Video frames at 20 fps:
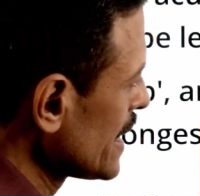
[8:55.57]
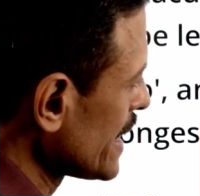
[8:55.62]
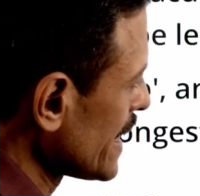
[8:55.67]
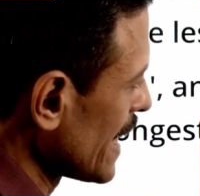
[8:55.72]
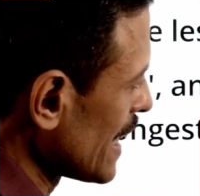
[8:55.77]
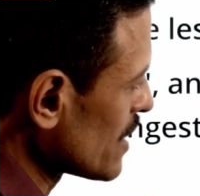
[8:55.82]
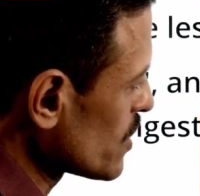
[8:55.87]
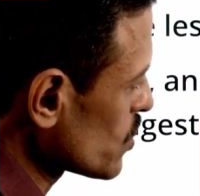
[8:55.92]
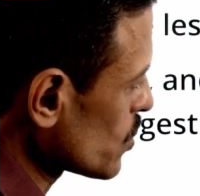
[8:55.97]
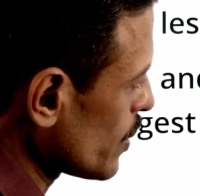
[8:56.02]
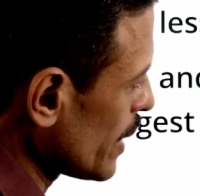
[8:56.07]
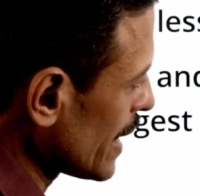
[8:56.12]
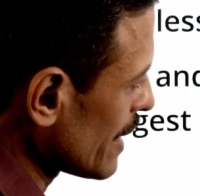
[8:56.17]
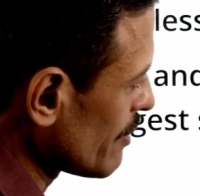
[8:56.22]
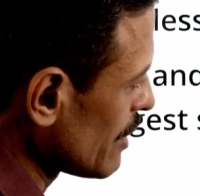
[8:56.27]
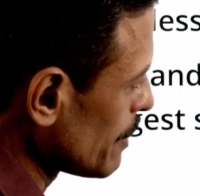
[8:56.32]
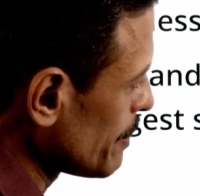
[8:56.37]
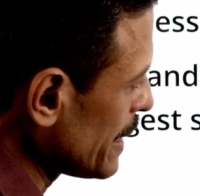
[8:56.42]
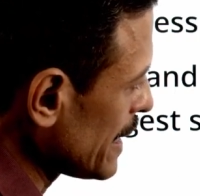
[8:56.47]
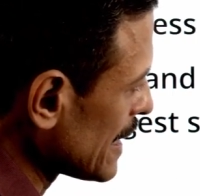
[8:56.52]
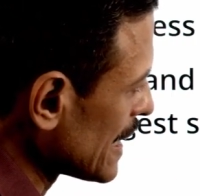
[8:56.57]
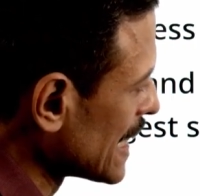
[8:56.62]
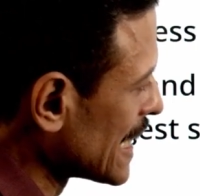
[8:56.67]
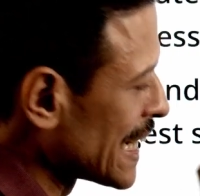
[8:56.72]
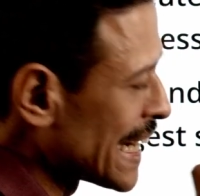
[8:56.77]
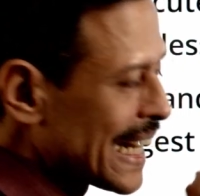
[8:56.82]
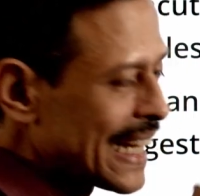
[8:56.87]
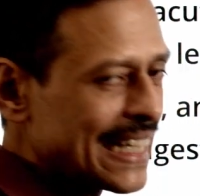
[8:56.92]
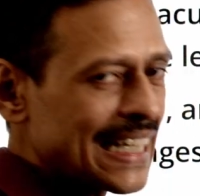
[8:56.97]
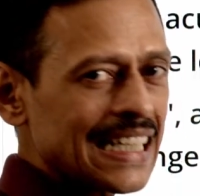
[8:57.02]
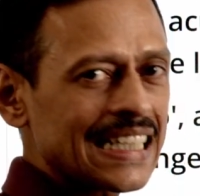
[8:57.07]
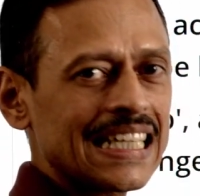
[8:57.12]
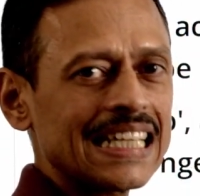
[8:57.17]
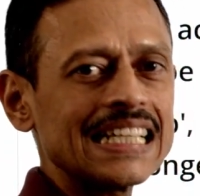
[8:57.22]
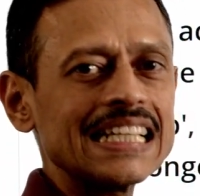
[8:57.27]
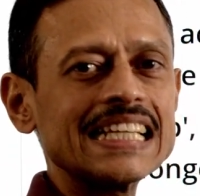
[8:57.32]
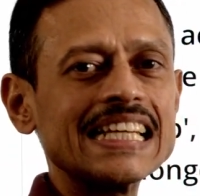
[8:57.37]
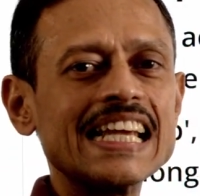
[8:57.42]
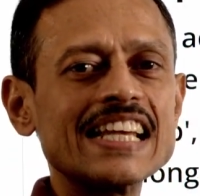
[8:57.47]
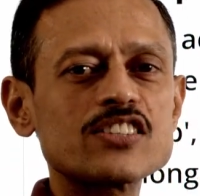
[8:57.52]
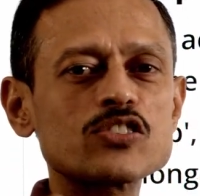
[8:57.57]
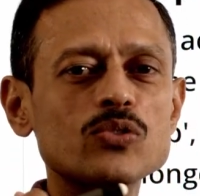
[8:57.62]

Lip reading: L square will be greater than A